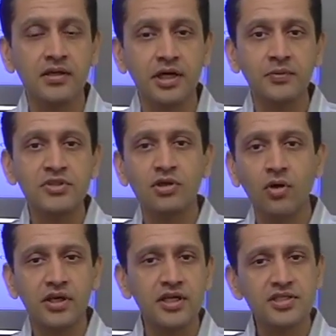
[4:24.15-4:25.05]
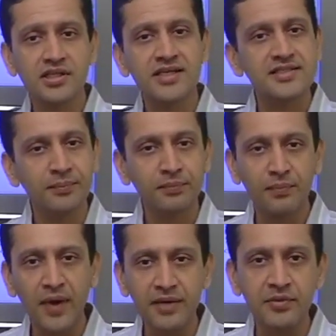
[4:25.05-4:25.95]
That means the organization has
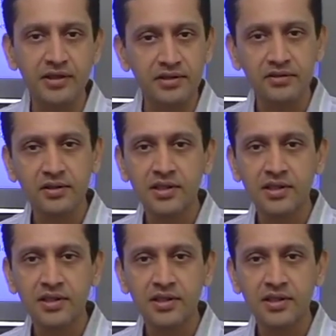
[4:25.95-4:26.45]
imbibed it.